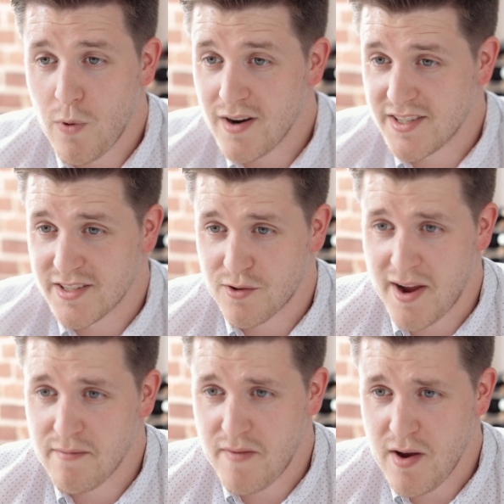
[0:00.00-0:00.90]
Whereas this is
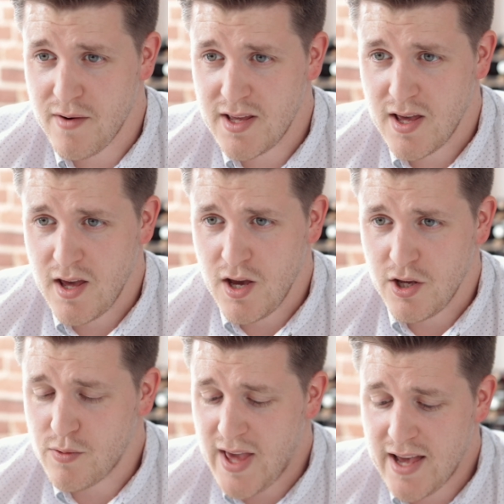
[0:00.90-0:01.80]
great in theory,
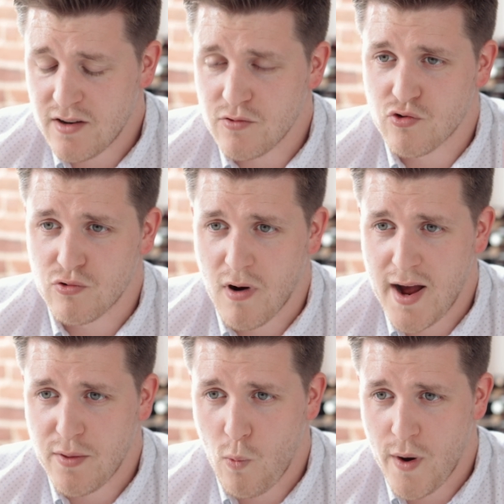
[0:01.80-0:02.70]
you can
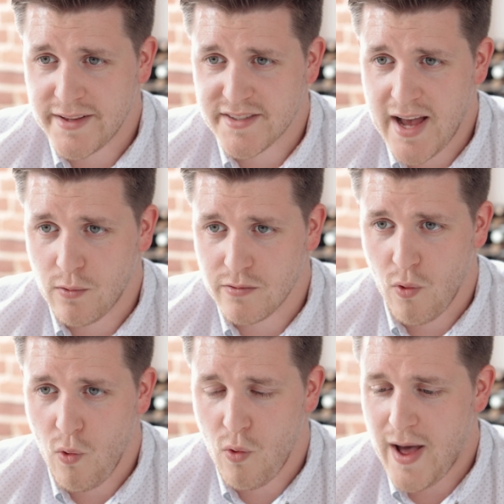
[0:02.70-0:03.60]
dry the wines out
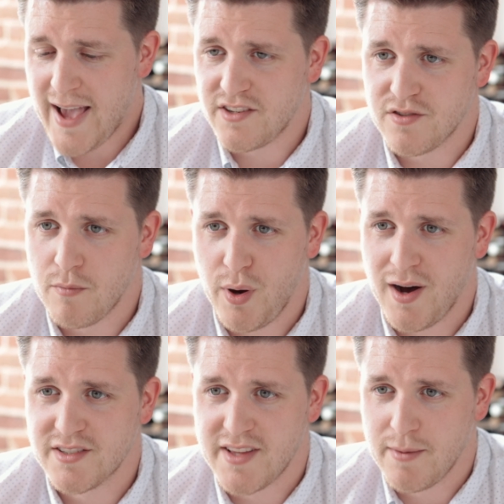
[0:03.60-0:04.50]
or age them
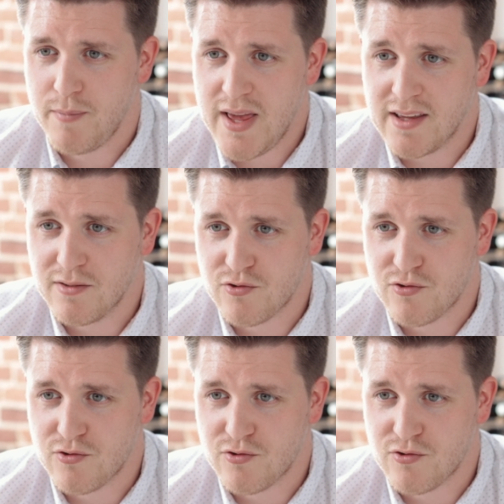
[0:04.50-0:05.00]
past their peak